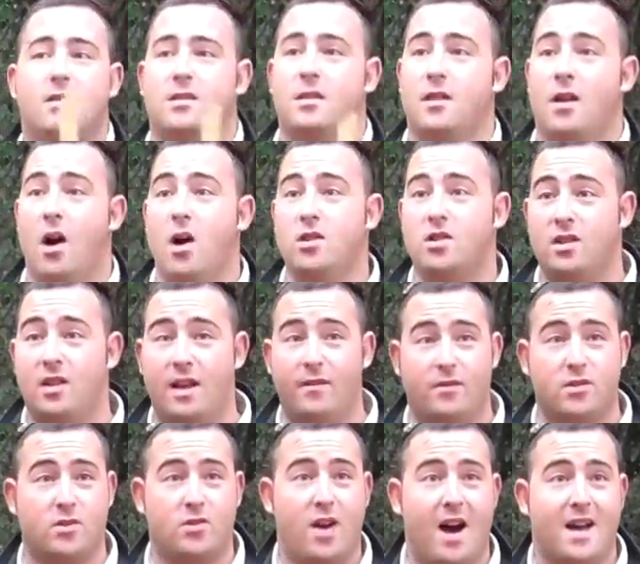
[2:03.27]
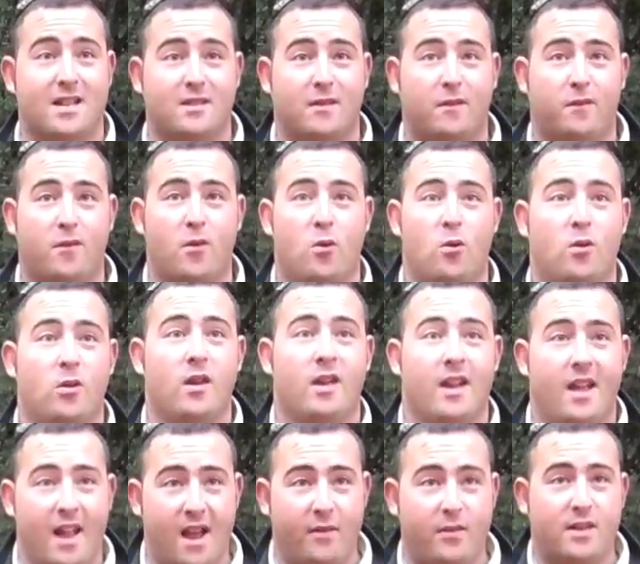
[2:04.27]
So the ocean levels rise and fall
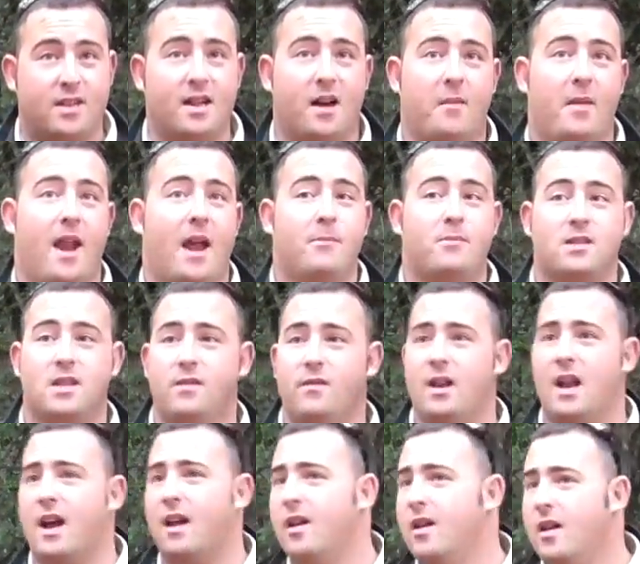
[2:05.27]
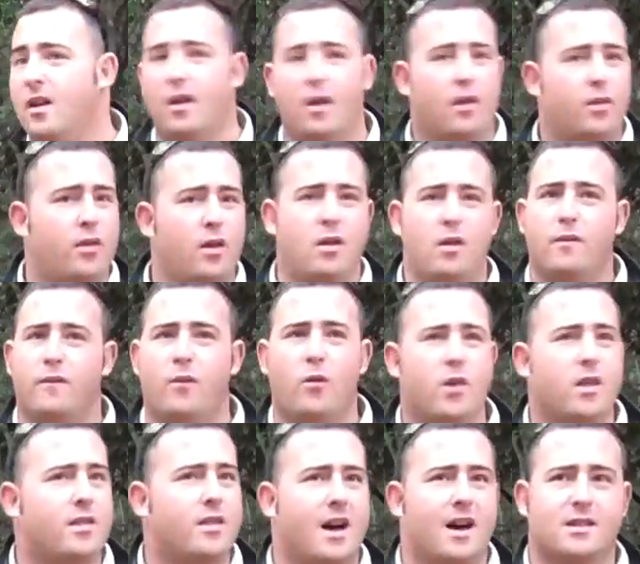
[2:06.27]
every time that happens, every like 30 or
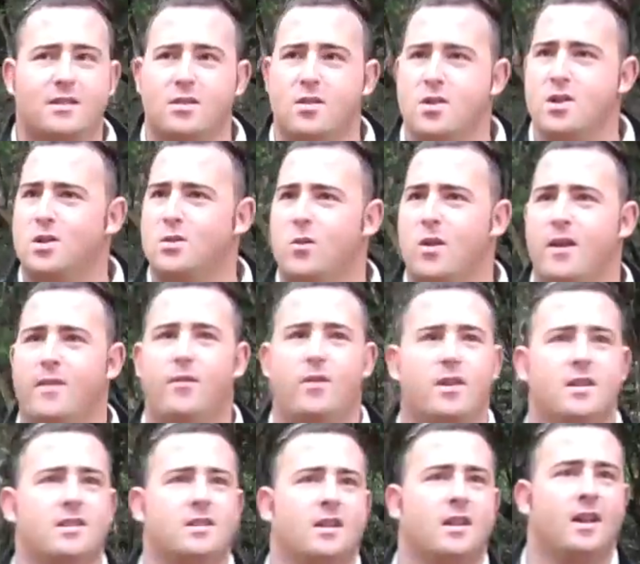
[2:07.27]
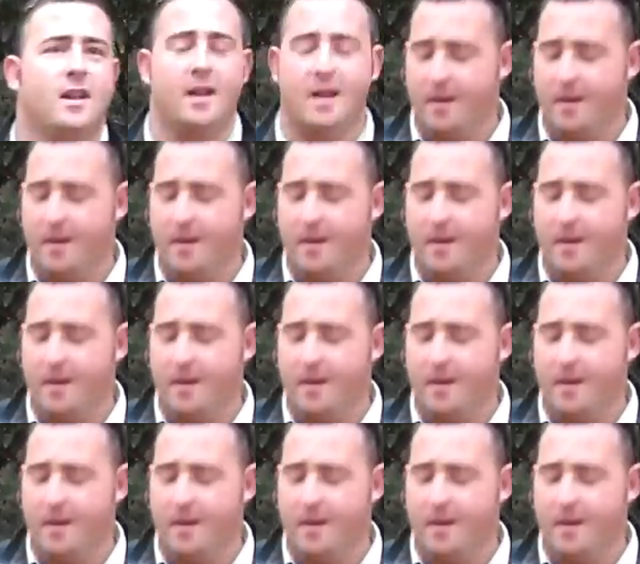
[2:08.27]
40,000 years or whatever it is.